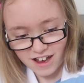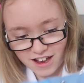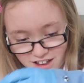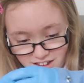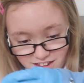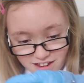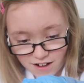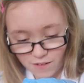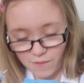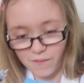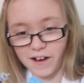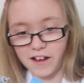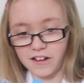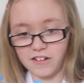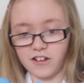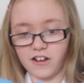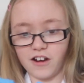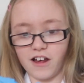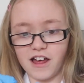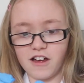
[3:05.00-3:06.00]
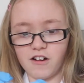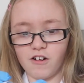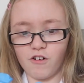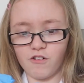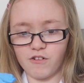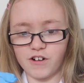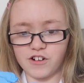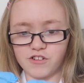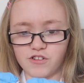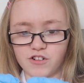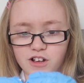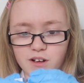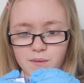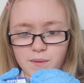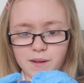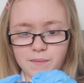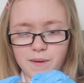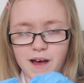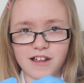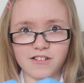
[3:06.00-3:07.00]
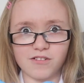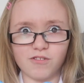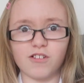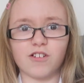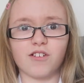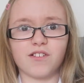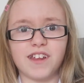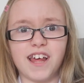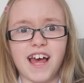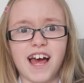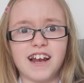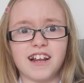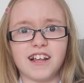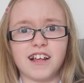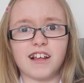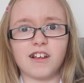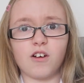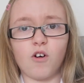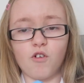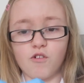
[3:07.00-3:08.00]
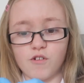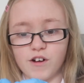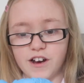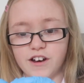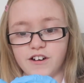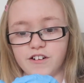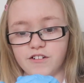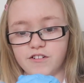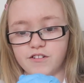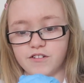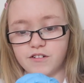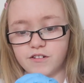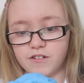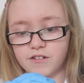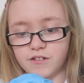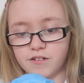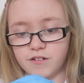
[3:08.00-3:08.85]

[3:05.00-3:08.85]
I can tell we can turn it orange because some of the petals on the end is orange.